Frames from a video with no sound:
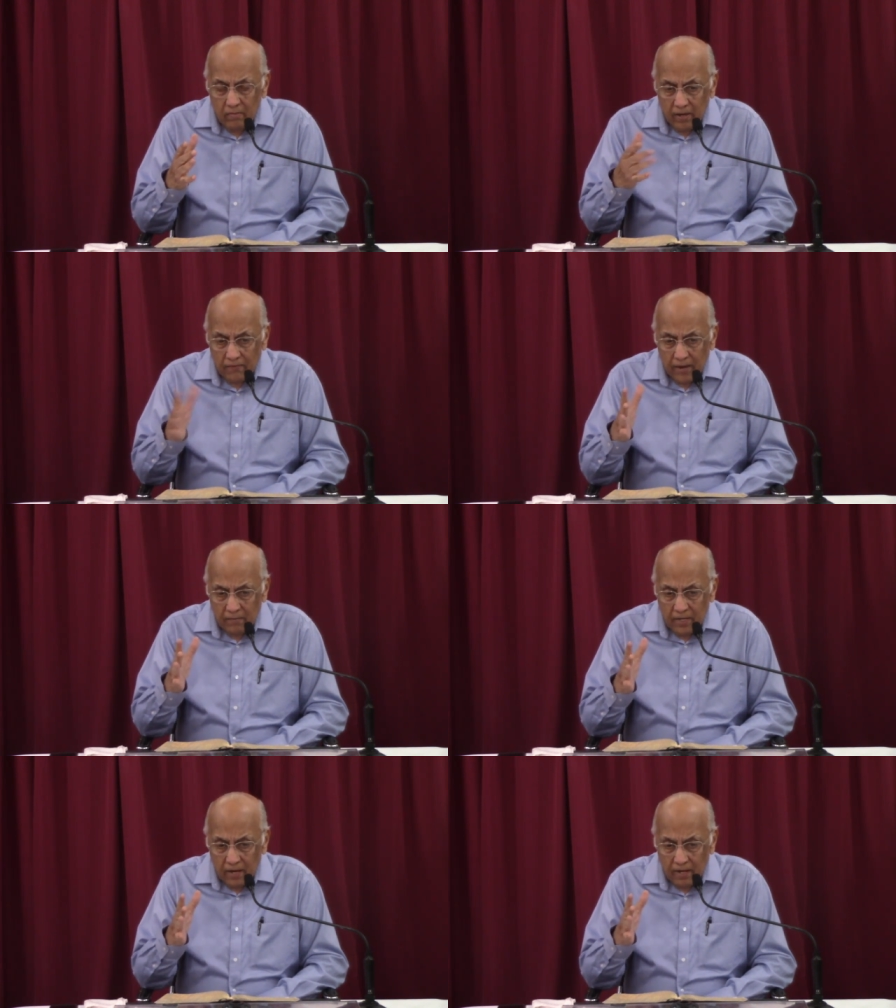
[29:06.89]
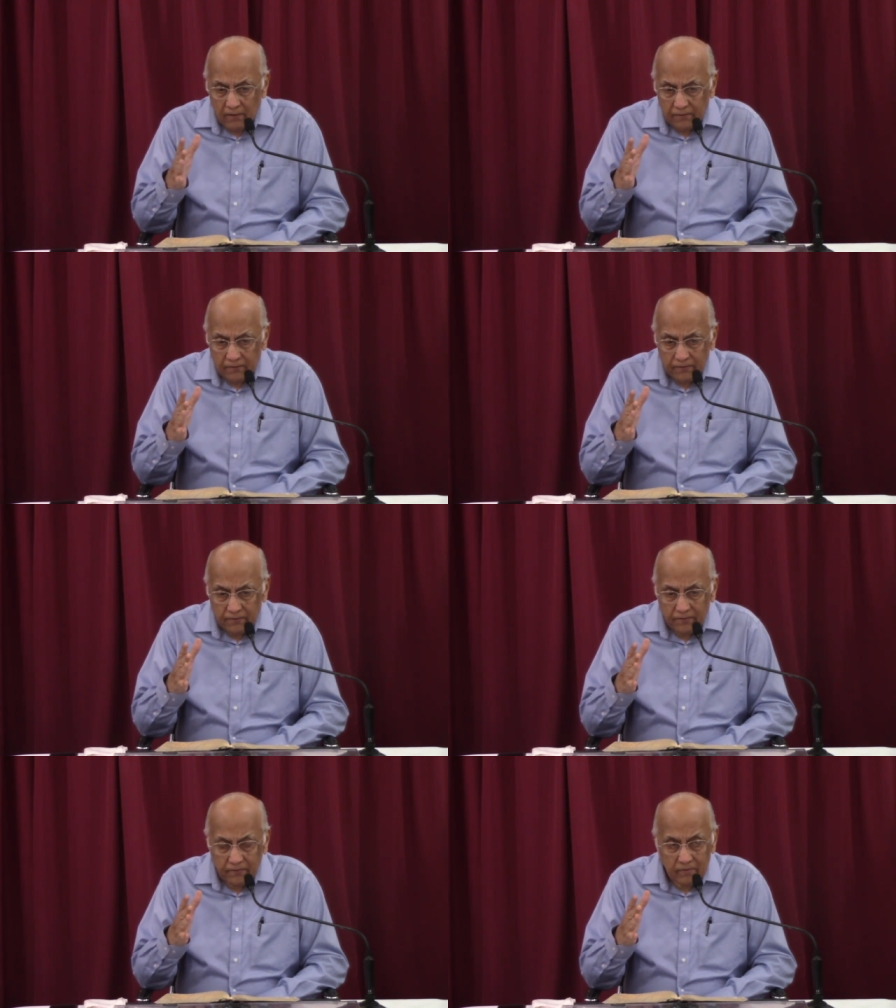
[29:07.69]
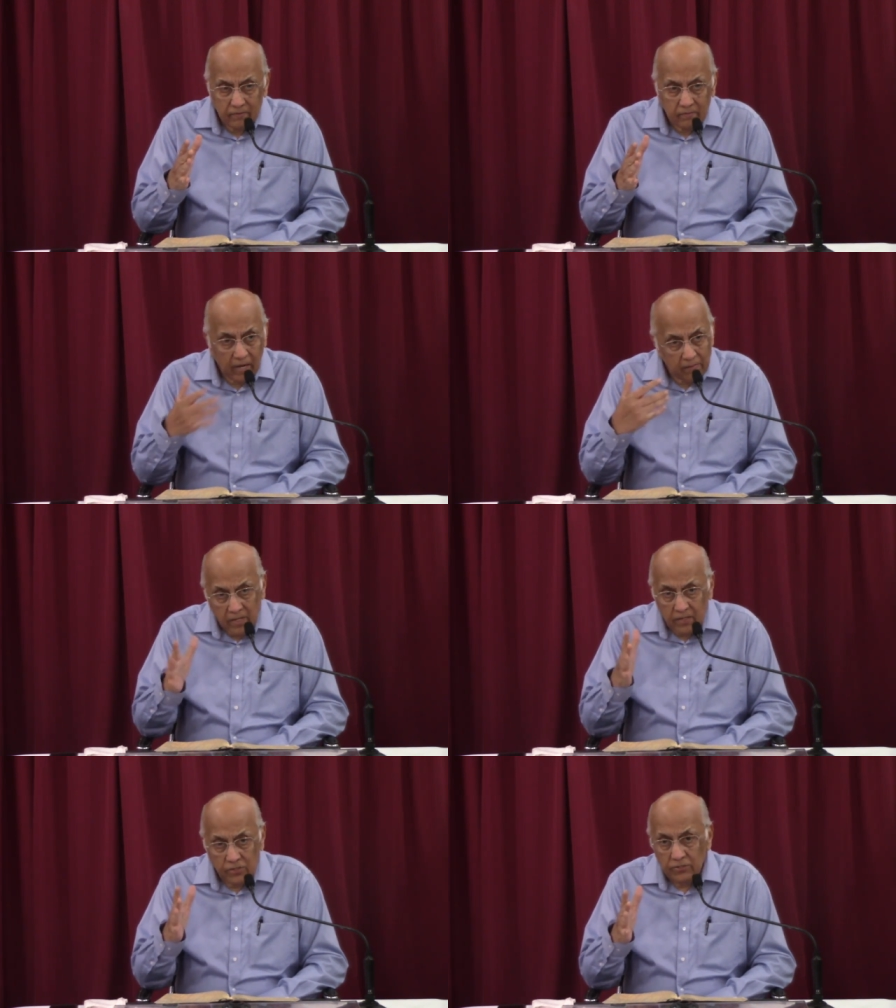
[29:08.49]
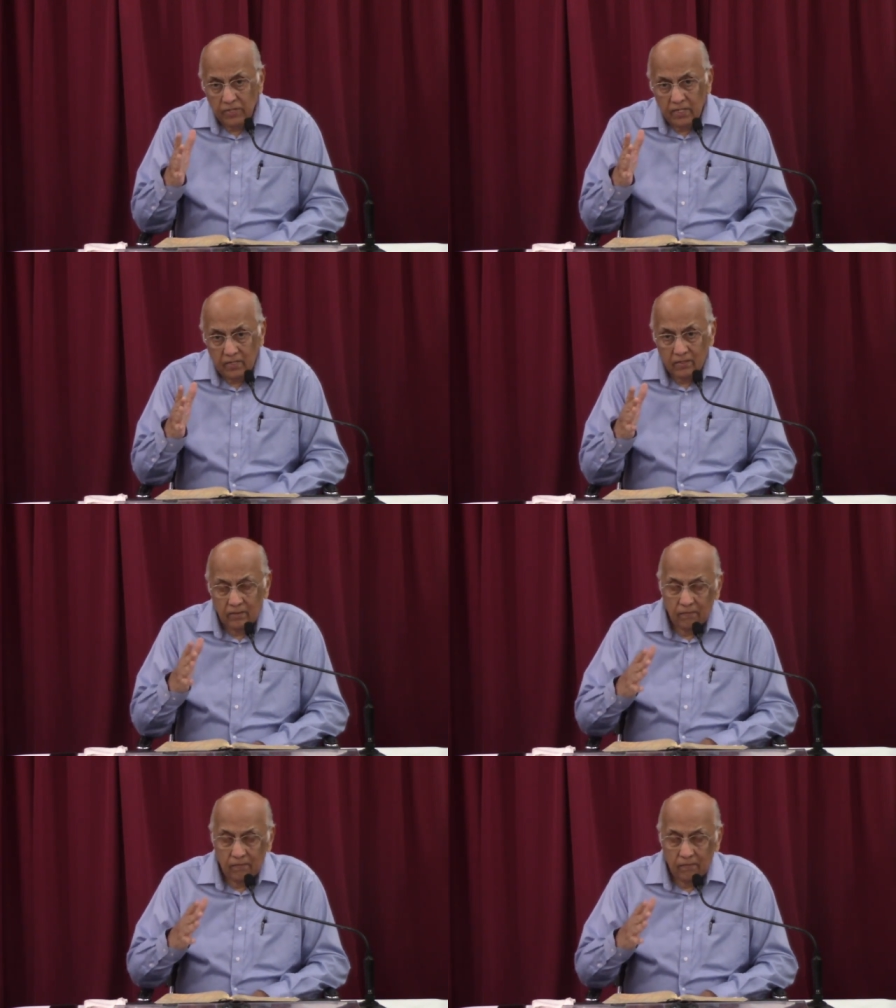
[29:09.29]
my family life, my ministry.